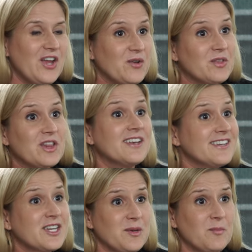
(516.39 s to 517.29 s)
it,
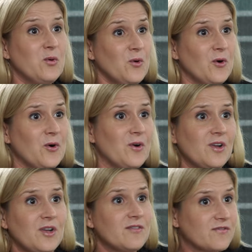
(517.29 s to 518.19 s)
London can
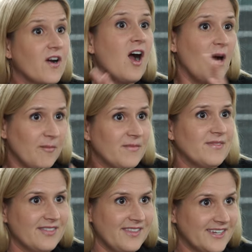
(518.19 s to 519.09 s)
pull from
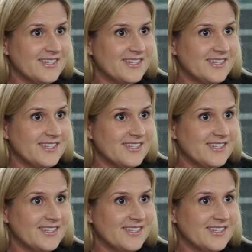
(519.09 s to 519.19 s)
the